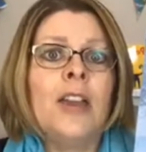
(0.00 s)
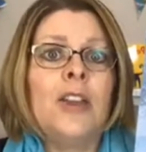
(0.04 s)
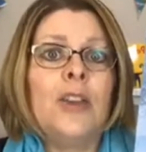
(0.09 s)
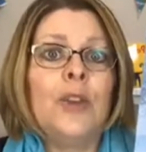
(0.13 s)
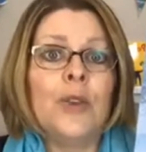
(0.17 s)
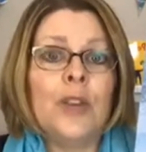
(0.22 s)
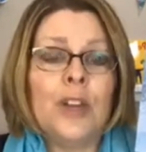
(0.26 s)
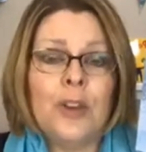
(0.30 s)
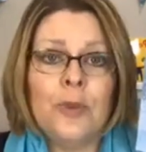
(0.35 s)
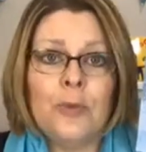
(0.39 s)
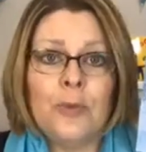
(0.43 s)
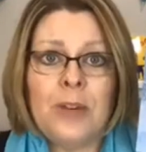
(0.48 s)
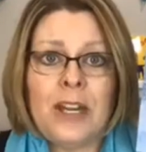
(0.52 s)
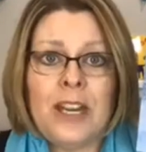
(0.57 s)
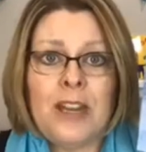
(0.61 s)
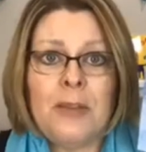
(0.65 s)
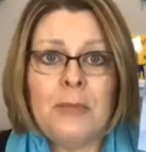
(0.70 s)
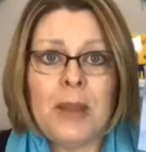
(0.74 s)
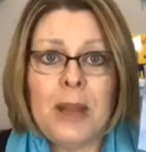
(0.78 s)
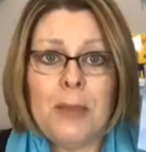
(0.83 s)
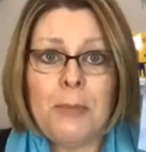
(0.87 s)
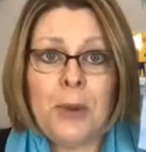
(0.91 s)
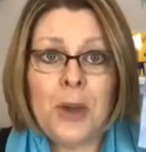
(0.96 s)
You can
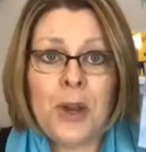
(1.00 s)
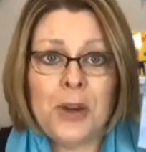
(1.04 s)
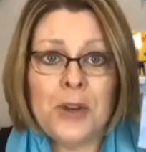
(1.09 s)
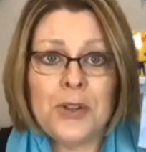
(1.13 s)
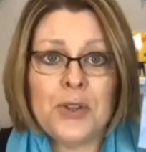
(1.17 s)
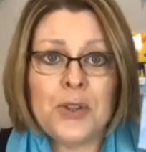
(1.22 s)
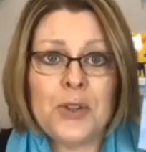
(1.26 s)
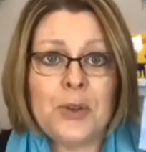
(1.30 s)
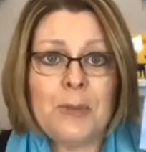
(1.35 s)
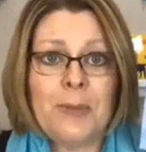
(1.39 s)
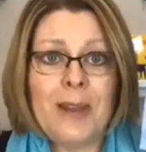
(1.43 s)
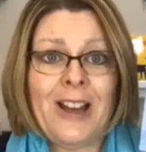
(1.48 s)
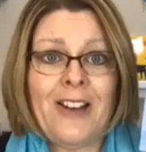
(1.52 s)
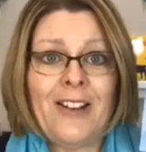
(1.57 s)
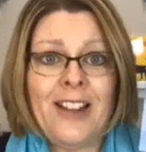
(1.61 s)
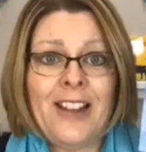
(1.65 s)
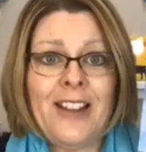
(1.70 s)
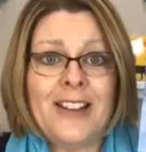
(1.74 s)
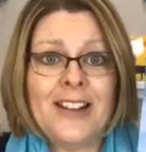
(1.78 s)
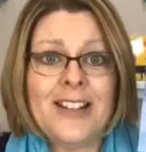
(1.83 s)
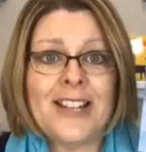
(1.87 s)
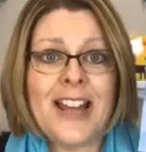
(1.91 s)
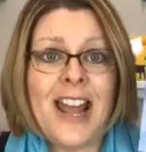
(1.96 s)
read my post about
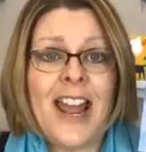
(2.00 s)
it.